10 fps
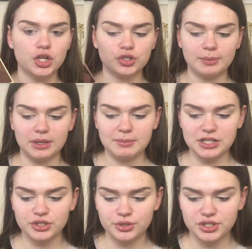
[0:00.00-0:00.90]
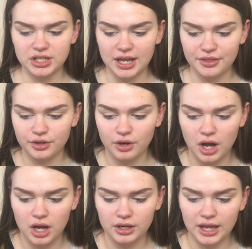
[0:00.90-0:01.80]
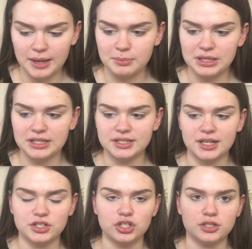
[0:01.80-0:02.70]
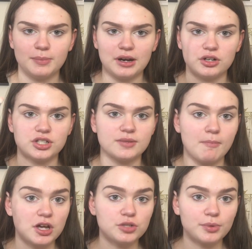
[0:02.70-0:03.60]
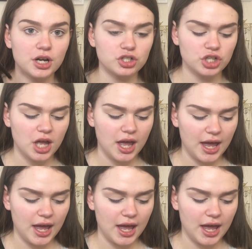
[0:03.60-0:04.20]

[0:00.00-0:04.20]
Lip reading: So I'm going to mix those together on a Bean Ghisace's Paris smudge brush,